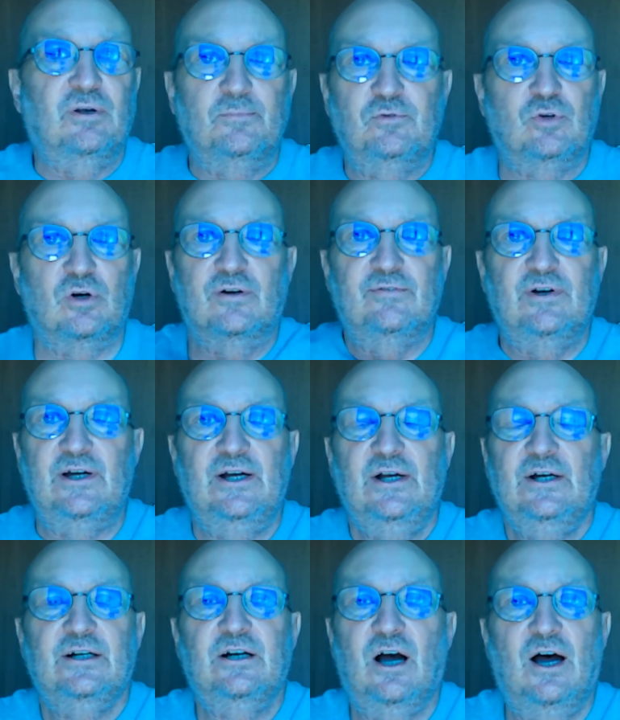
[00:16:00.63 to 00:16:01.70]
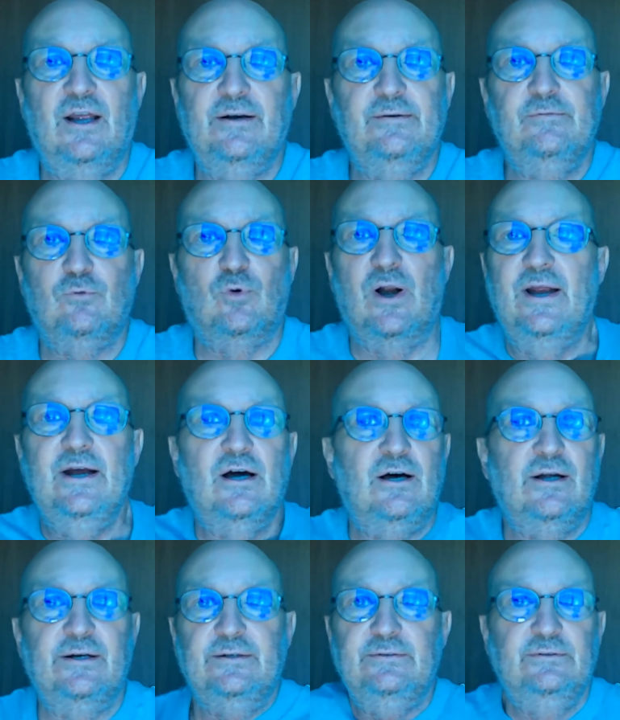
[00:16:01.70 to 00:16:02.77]
some sort of a cotton
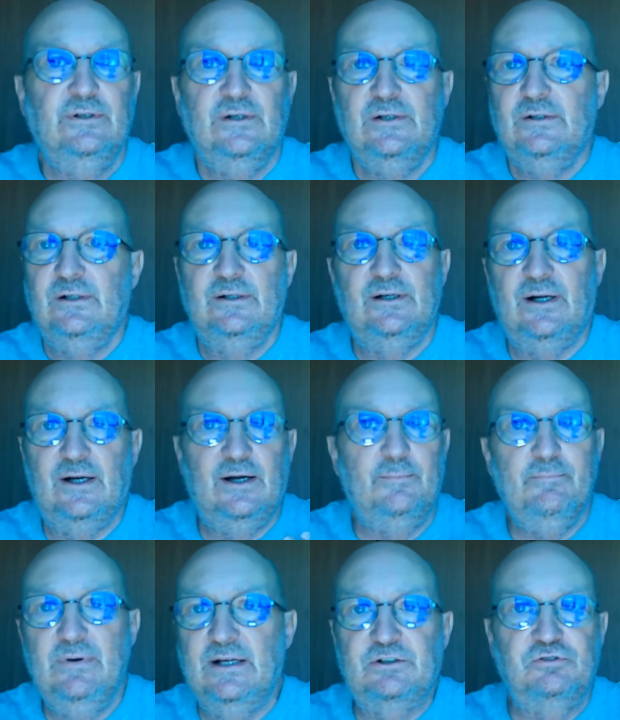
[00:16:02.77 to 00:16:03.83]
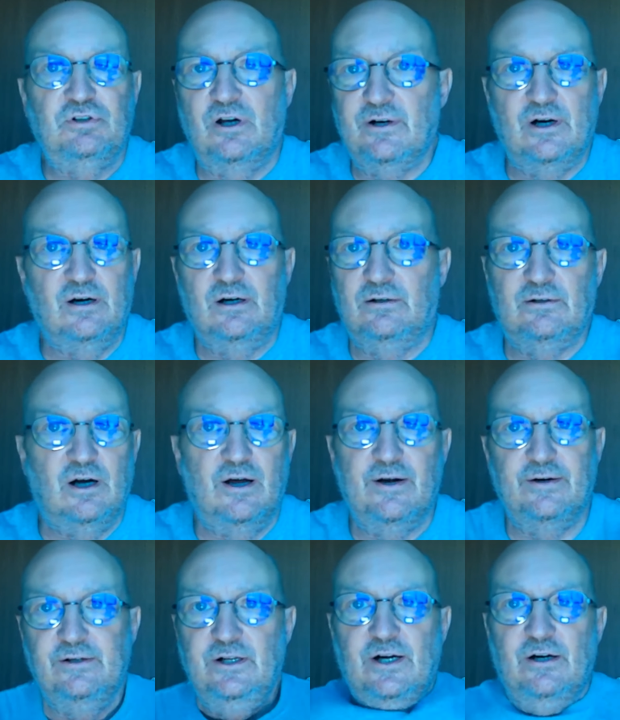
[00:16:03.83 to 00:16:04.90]
rayon mix on
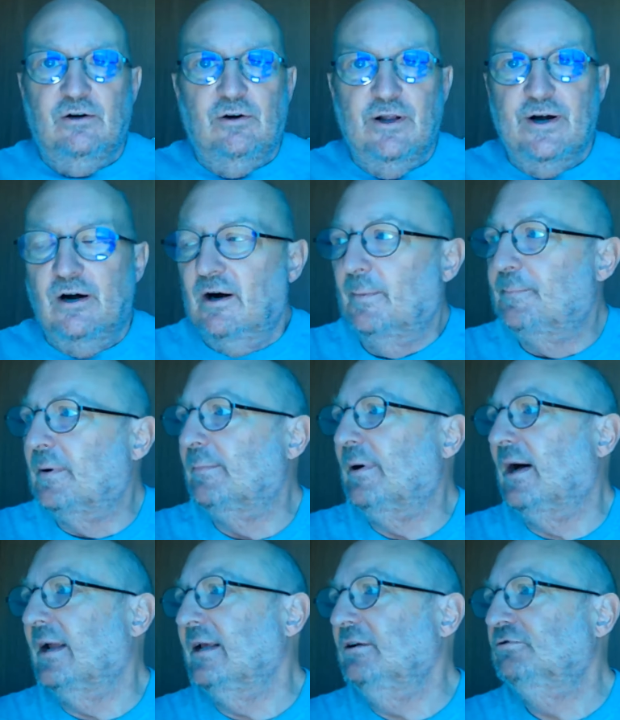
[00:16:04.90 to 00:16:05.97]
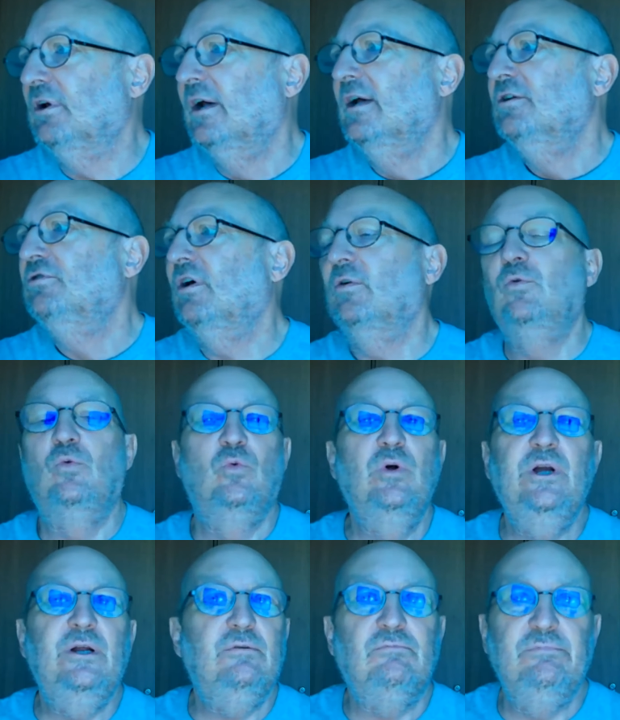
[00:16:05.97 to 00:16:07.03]
our upper bodies. So
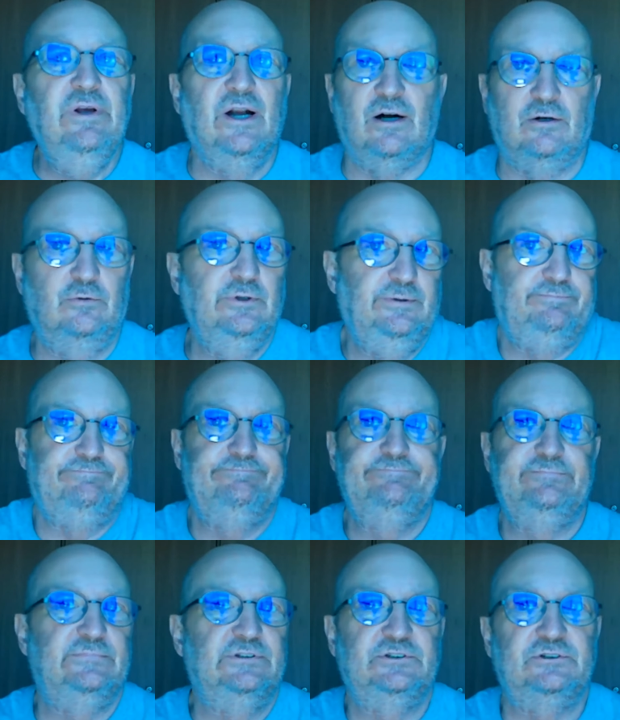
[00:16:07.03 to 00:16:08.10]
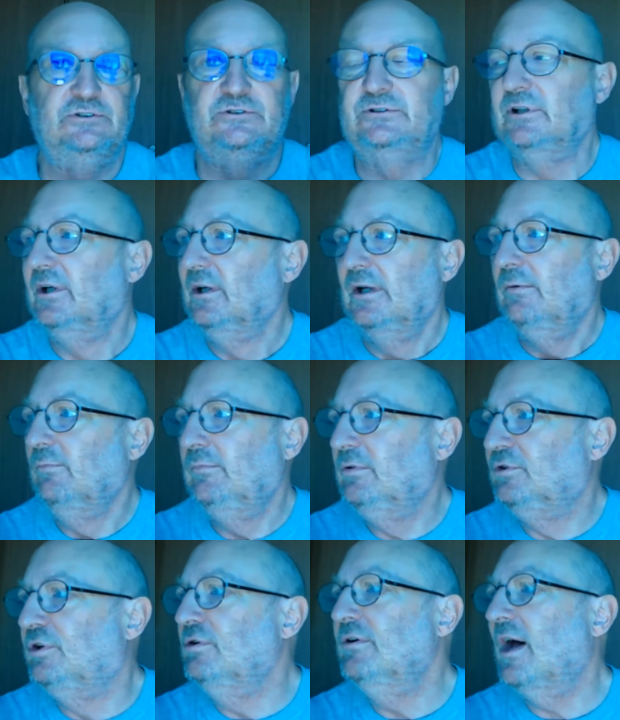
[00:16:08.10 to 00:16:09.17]
this is...
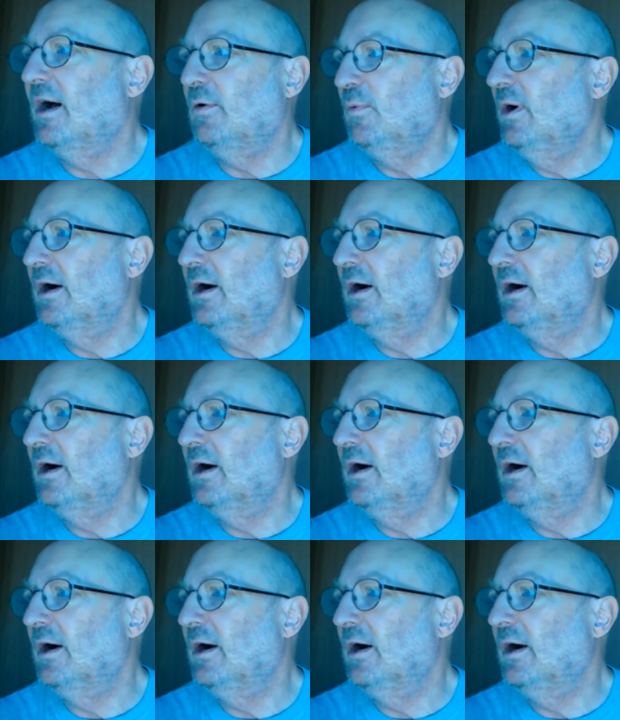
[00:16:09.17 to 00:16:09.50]
Do not